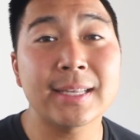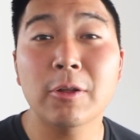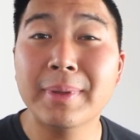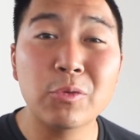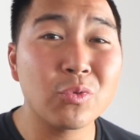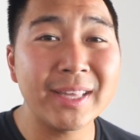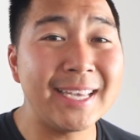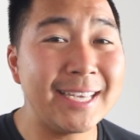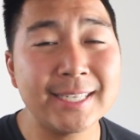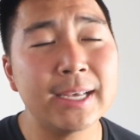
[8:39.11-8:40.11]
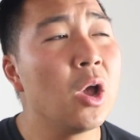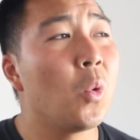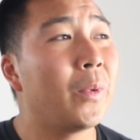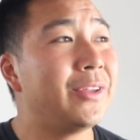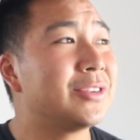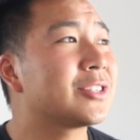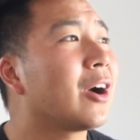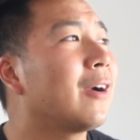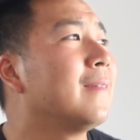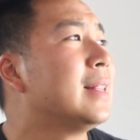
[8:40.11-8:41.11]
It'll be really easy when you
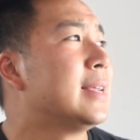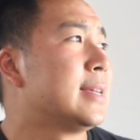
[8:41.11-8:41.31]
start